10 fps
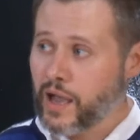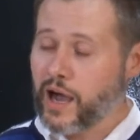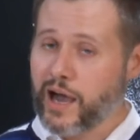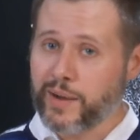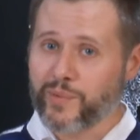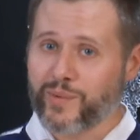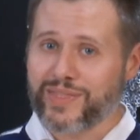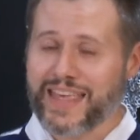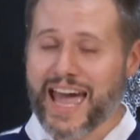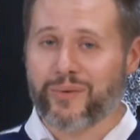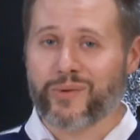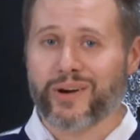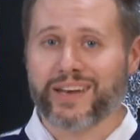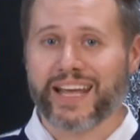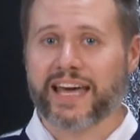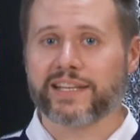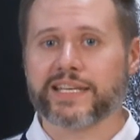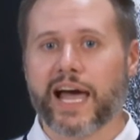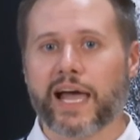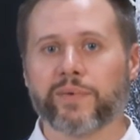But with that, we're running out of
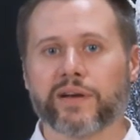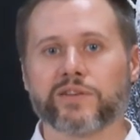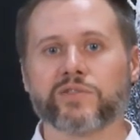time here.